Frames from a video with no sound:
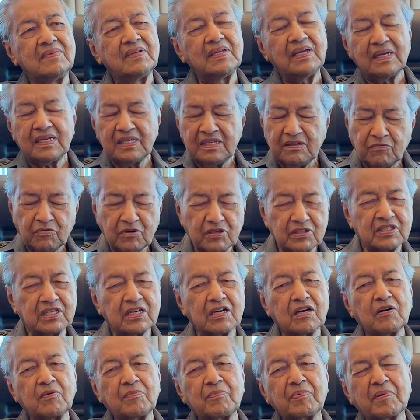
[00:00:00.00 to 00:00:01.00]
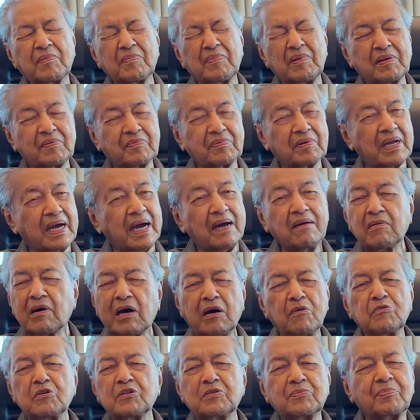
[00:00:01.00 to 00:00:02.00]
Yeah, it was a compromise. I
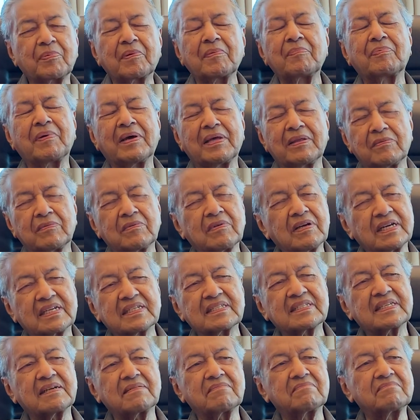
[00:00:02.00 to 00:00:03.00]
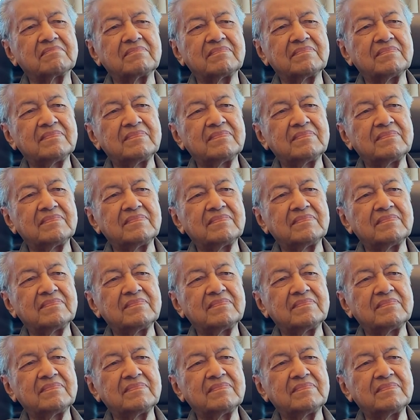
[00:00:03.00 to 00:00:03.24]
was prepared to accept.